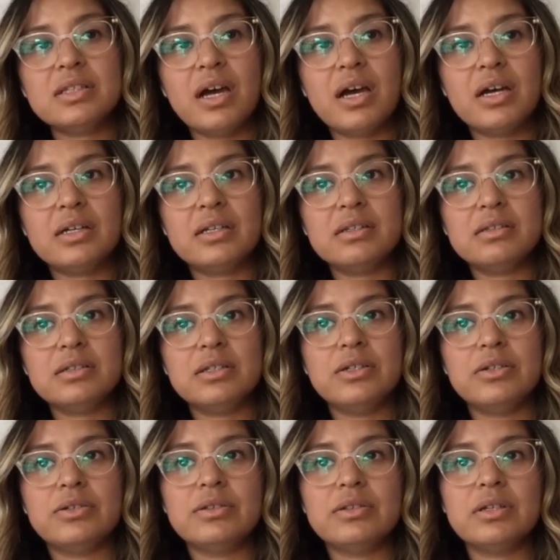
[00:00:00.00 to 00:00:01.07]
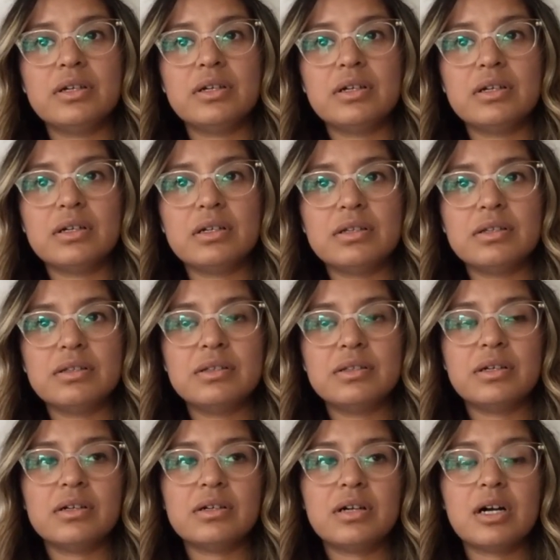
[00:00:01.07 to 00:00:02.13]
that, you know, there
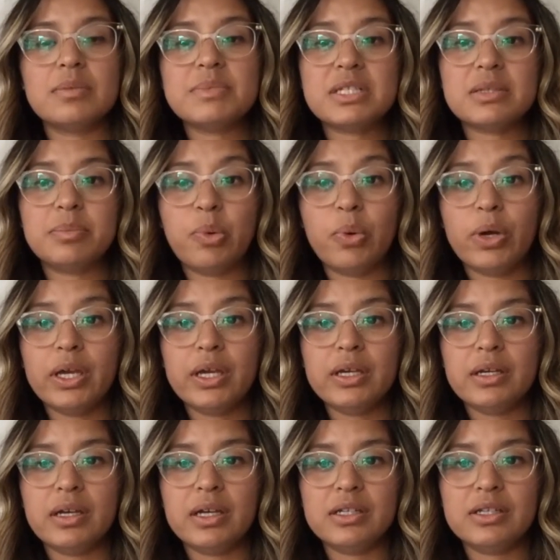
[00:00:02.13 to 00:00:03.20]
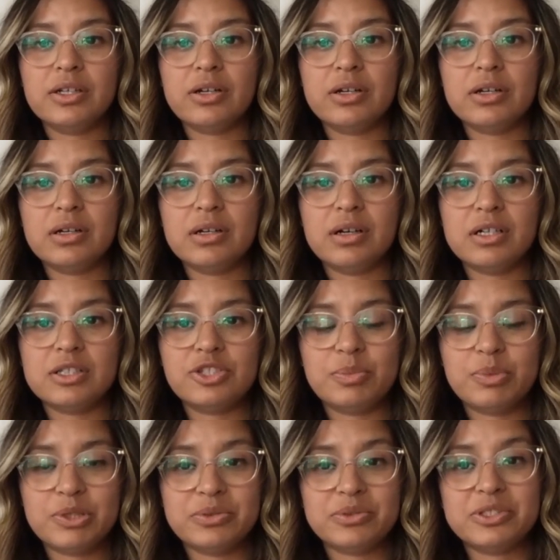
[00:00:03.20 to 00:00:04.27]
there comes a point in your
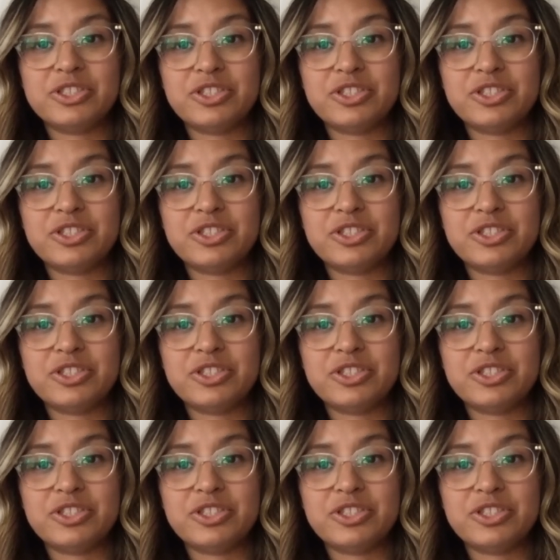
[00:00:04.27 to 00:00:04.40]
entrepreneur